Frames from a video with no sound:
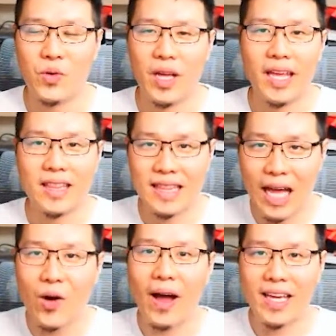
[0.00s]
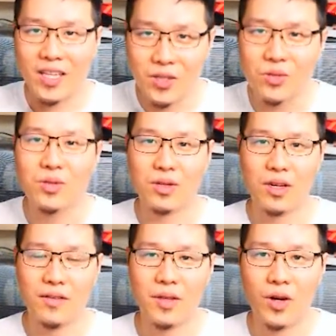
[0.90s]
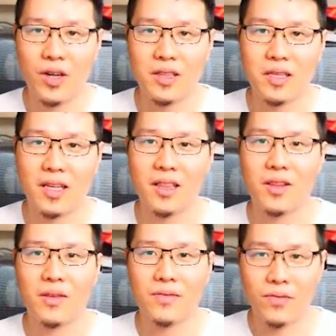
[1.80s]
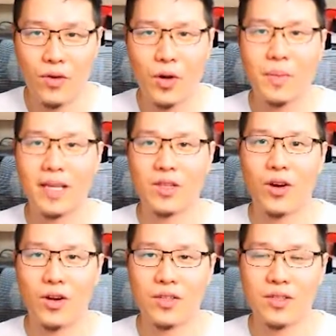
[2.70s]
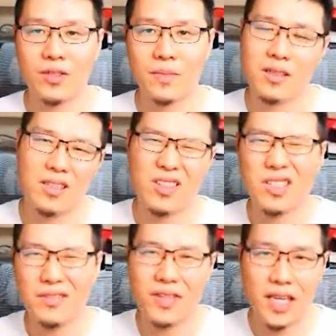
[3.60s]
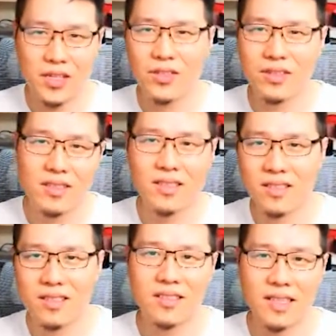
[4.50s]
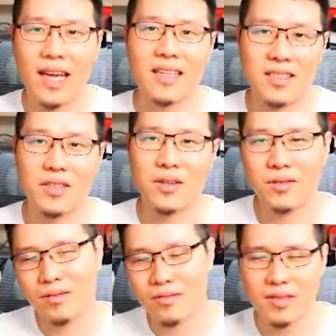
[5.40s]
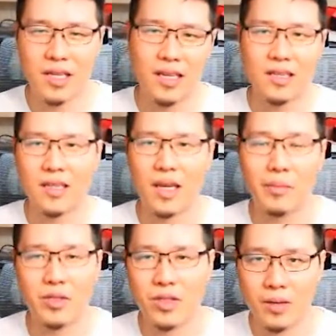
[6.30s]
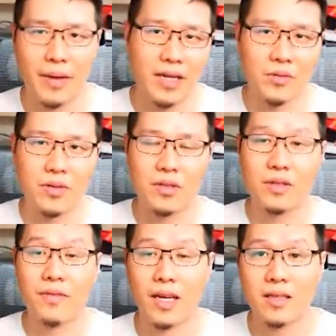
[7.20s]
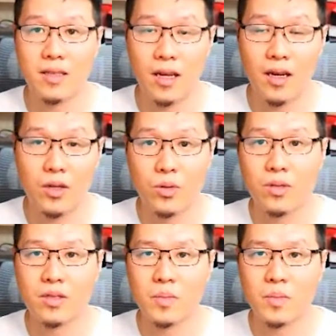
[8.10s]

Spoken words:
And now I can use all of the content for my talks. The certification is nice, you know, saying that I'm a John Maxwell certified coach and